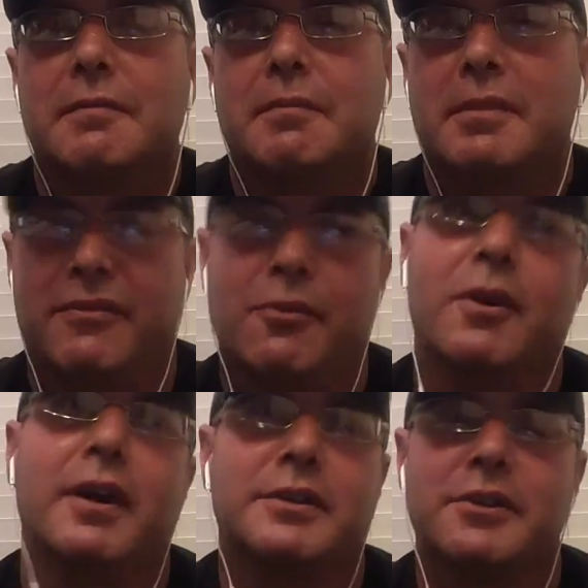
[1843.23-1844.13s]

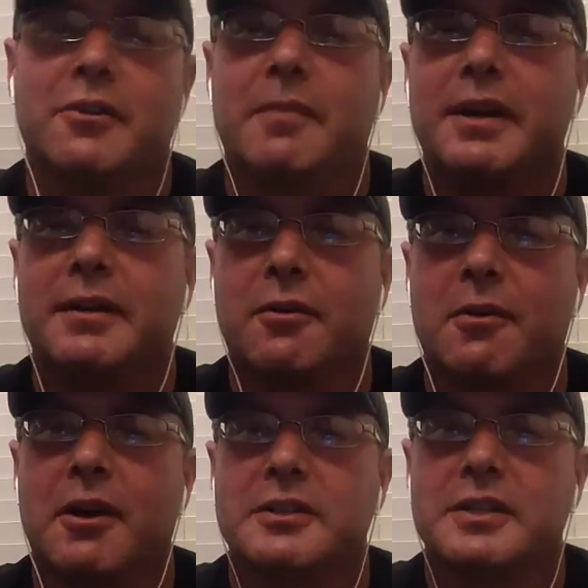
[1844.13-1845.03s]
before I turned my
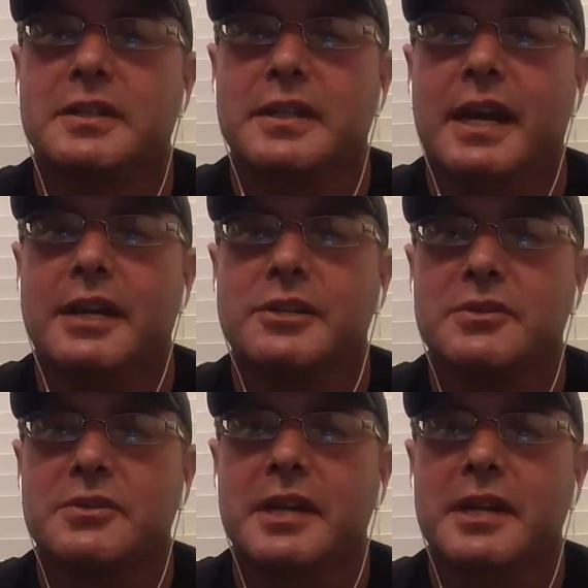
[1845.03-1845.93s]
garage into the actual
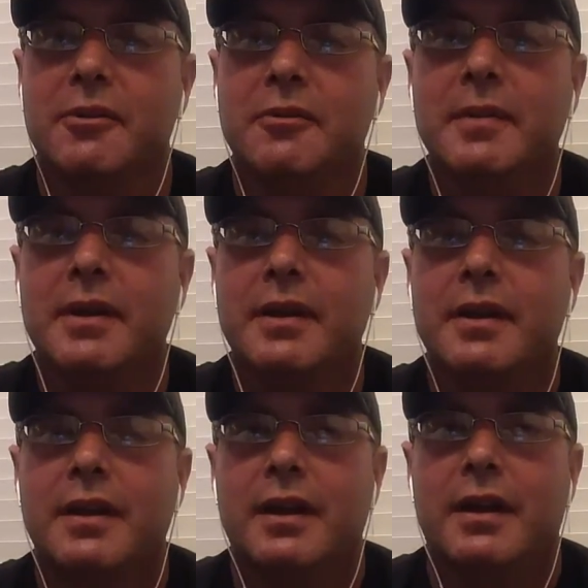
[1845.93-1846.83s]
snake room,
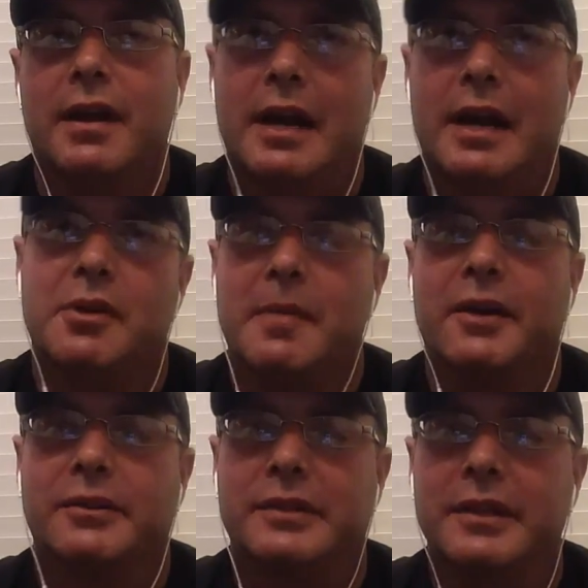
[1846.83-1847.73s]
I'd put them
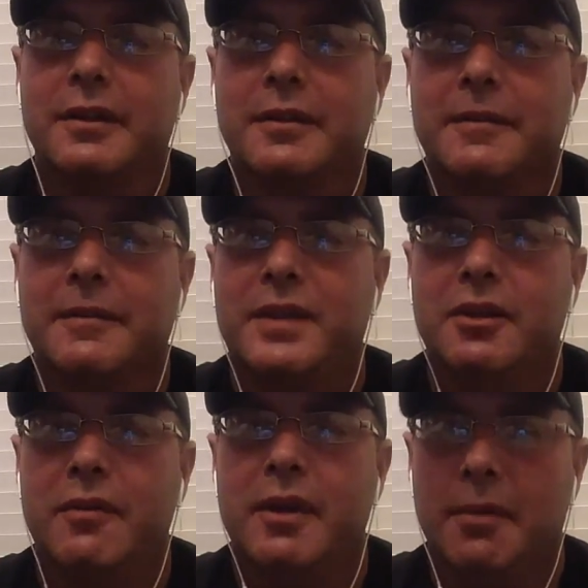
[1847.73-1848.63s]
out there in
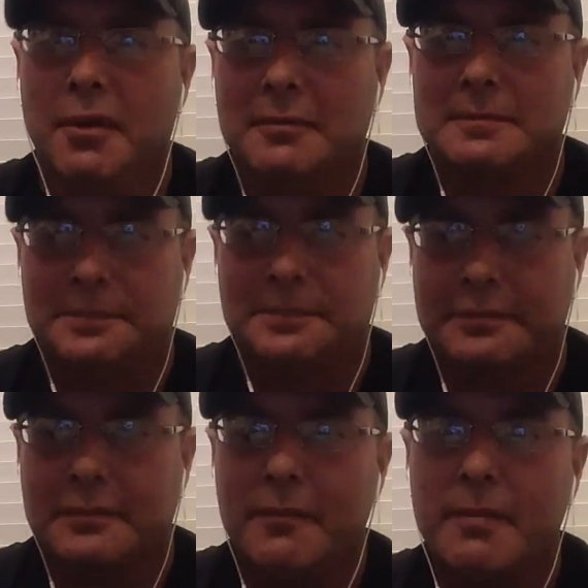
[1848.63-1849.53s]
November.
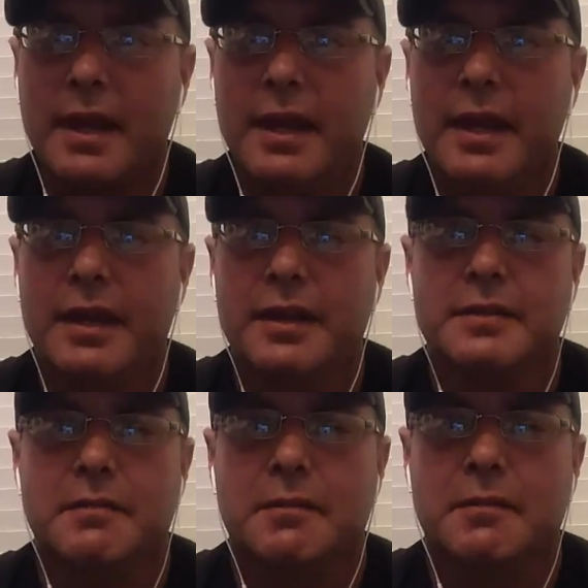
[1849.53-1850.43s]
And
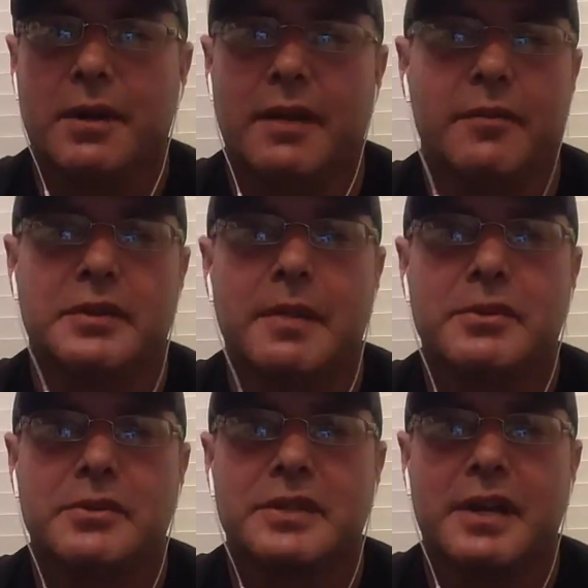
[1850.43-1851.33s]
whatever the
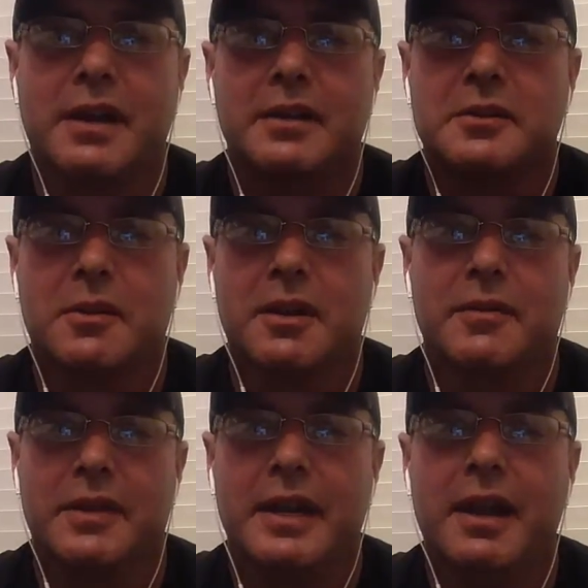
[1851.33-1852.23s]
temperatures got is whatever
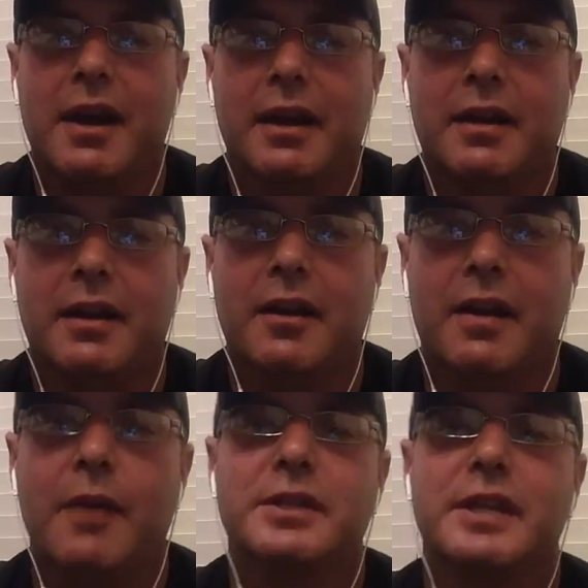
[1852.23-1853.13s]
they got.
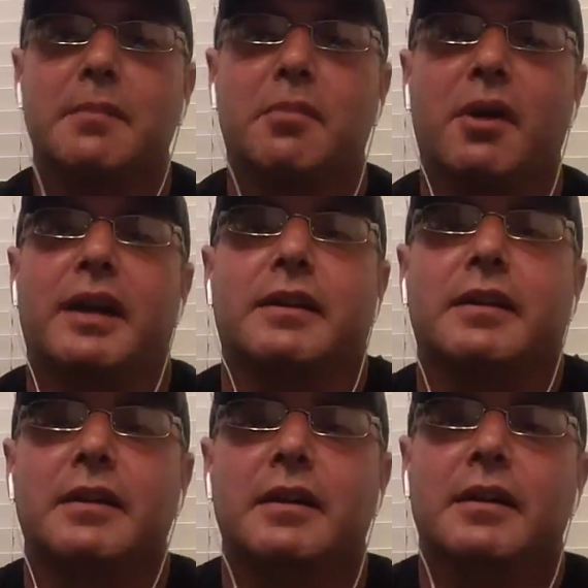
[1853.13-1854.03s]
I would take
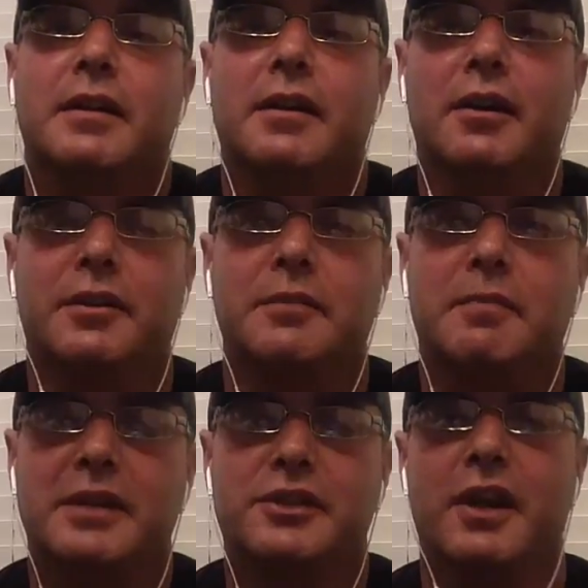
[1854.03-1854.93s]
the
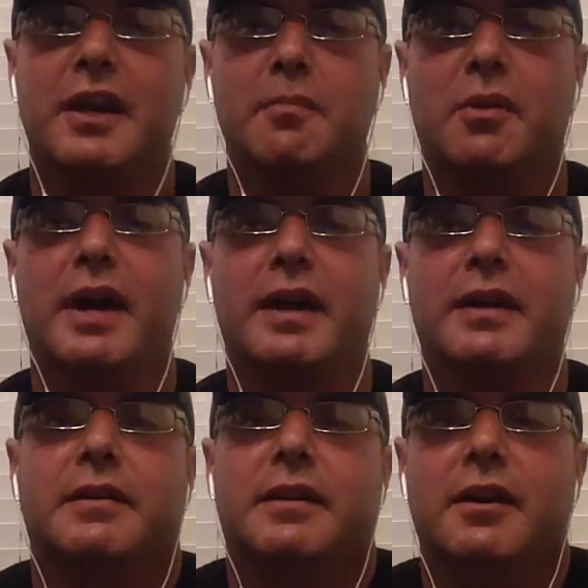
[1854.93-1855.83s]
big giant
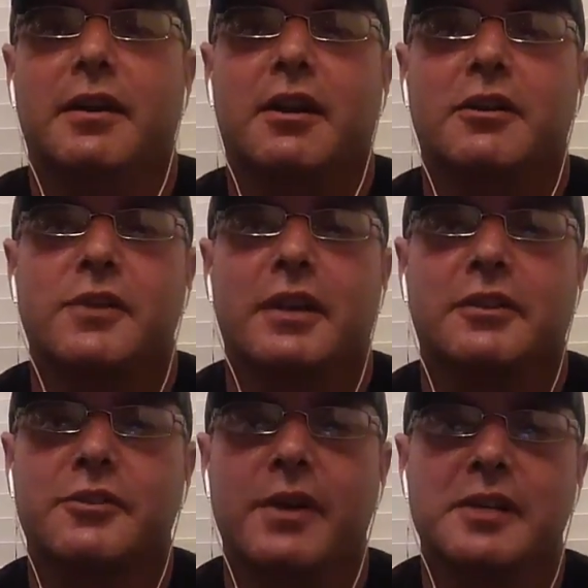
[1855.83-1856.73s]
black contractor
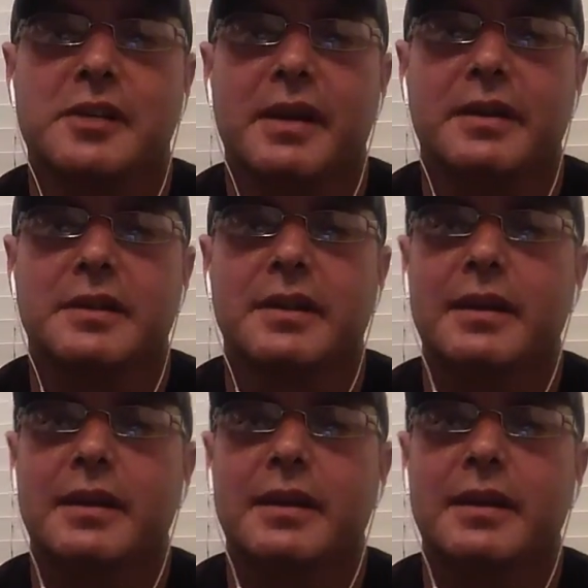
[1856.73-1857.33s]
trash bags,